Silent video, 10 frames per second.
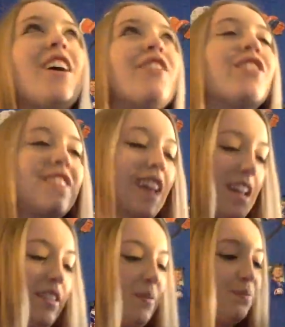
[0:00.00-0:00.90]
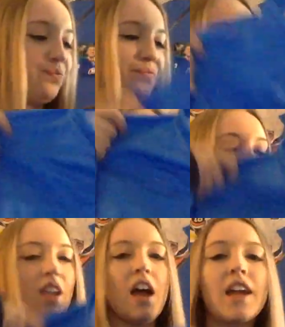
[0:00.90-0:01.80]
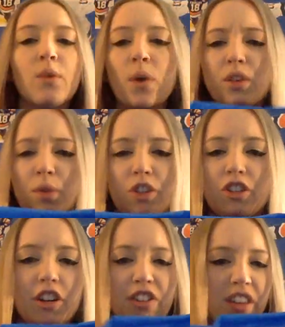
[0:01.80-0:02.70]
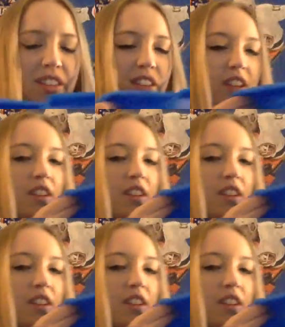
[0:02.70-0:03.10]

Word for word: of the size. I can wear a sweatshirt under this at